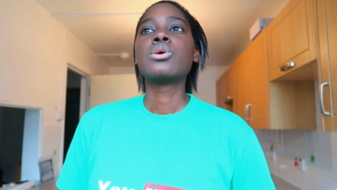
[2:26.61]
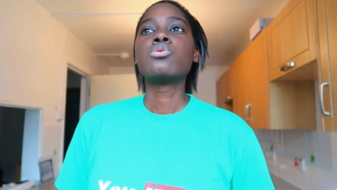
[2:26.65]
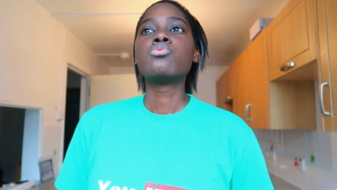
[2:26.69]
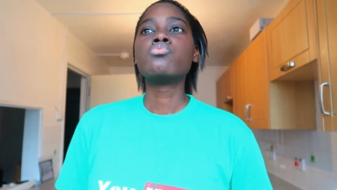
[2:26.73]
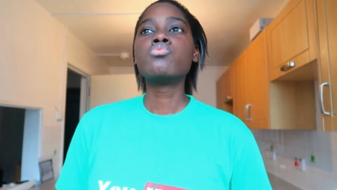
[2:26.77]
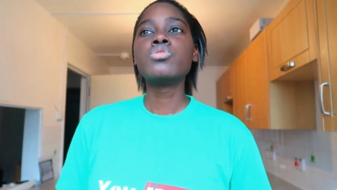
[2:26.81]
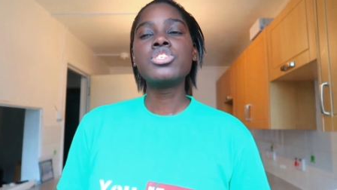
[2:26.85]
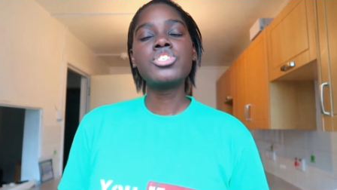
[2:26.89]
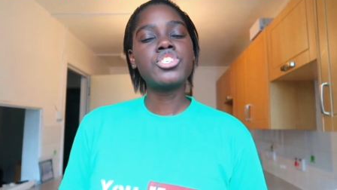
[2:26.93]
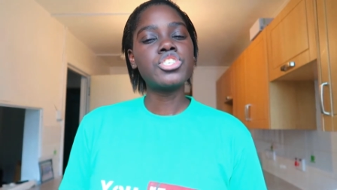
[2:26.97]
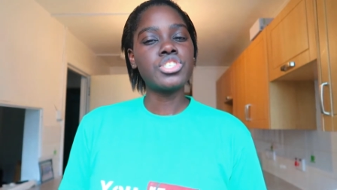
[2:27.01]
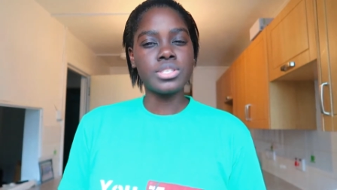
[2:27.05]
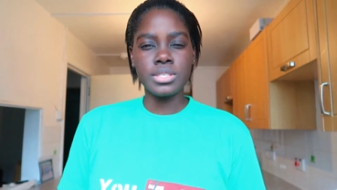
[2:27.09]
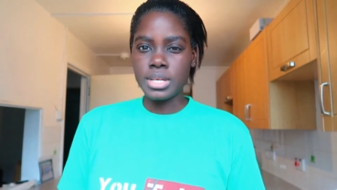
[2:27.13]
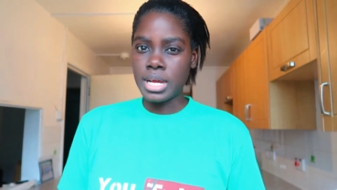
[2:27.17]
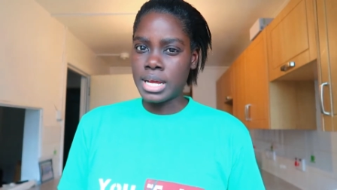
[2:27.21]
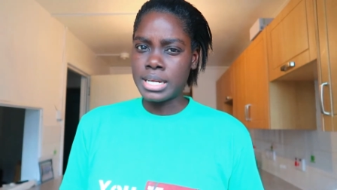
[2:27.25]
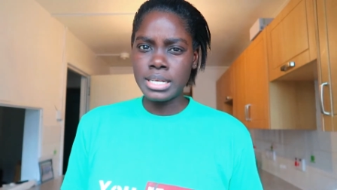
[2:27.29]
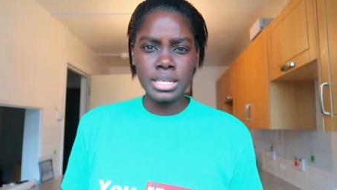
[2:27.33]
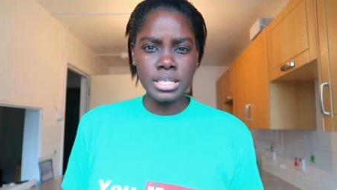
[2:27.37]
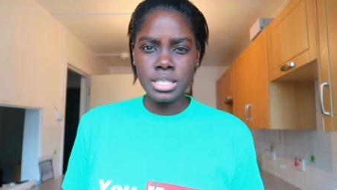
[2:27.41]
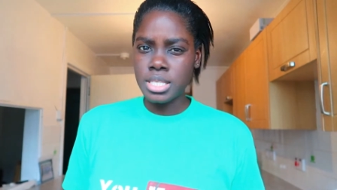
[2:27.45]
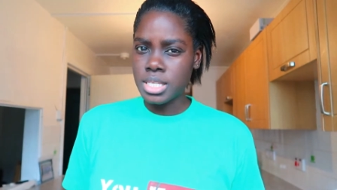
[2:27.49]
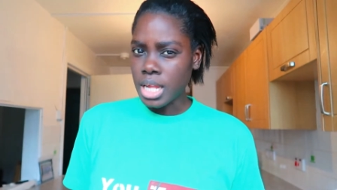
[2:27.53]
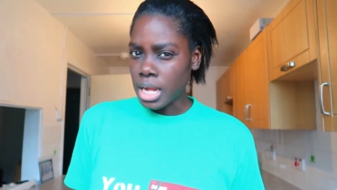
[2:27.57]
which is
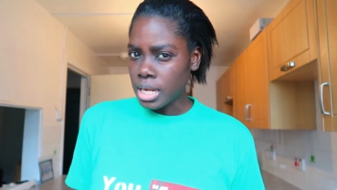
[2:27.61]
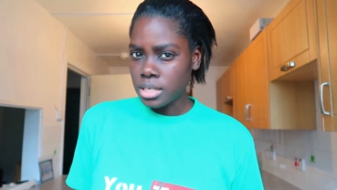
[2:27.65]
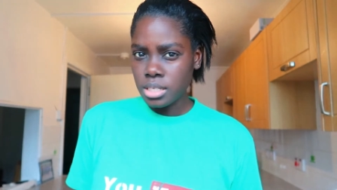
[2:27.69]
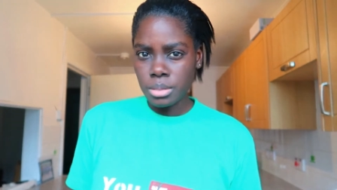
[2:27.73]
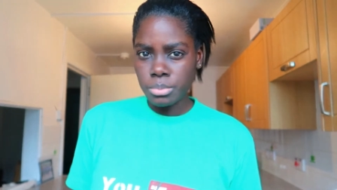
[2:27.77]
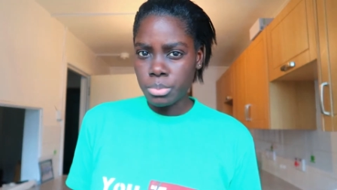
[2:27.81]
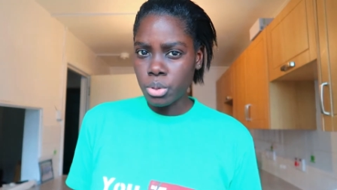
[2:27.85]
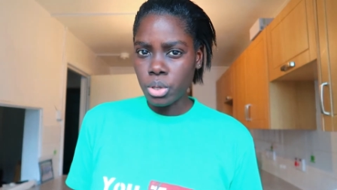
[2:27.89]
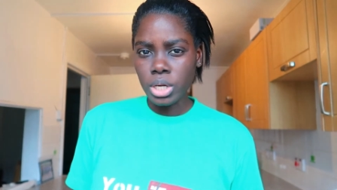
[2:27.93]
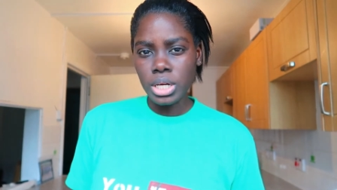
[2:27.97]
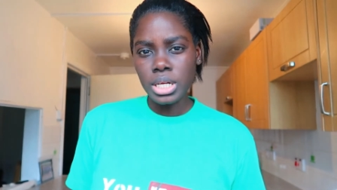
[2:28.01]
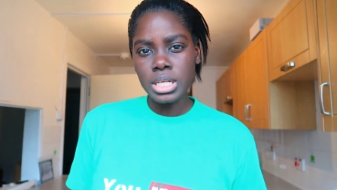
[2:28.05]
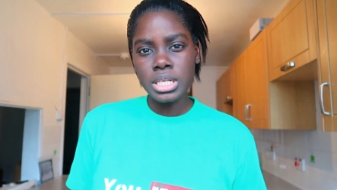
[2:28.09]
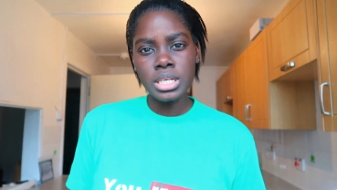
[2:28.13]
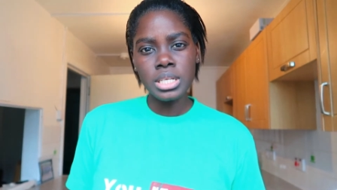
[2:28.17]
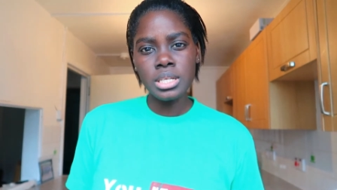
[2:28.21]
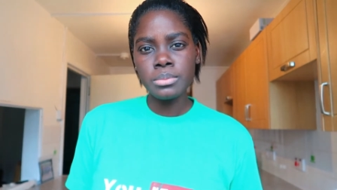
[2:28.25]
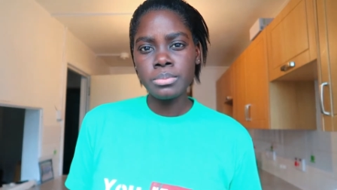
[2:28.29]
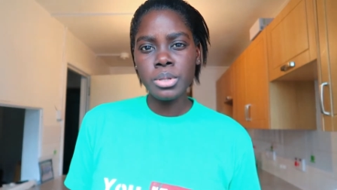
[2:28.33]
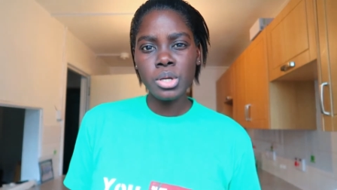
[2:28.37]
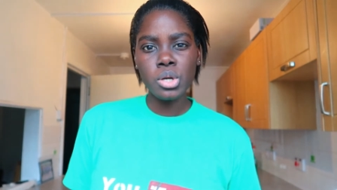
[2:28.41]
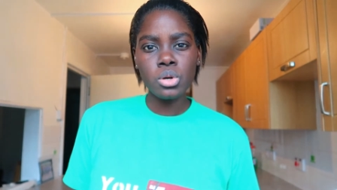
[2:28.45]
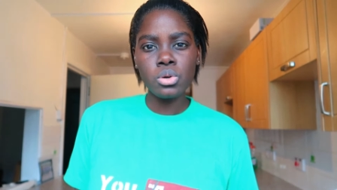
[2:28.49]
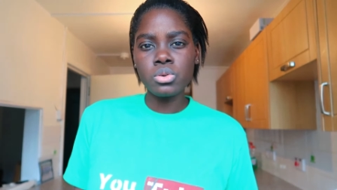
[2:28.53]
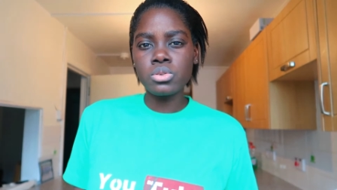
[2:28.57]
understandable
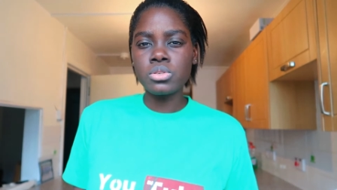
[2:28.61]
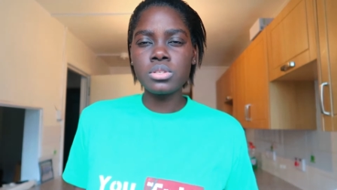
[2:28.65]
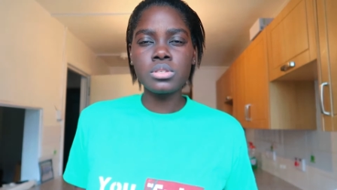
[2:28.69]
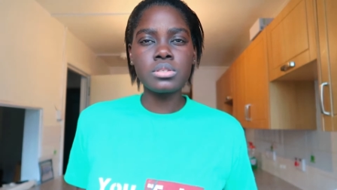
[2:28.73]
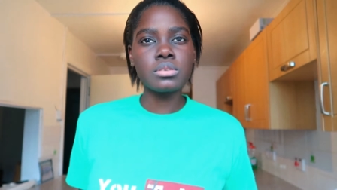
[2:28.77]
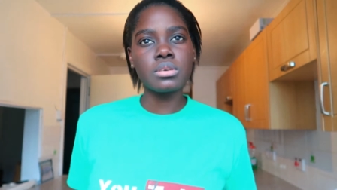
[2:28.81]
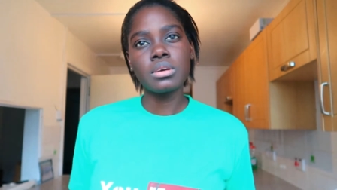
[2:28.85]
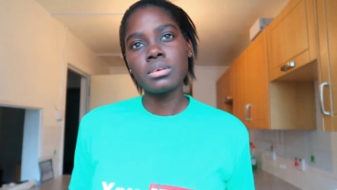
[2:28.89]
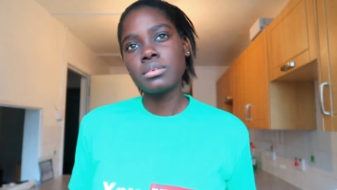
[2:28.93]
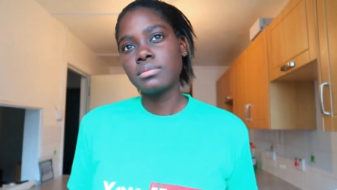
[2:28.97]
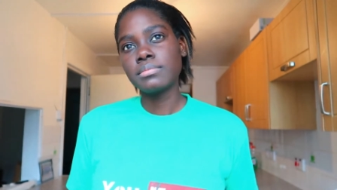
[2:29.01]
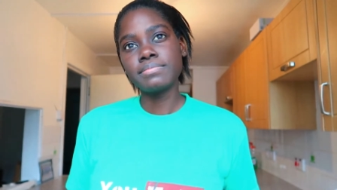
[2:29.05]
clearly, because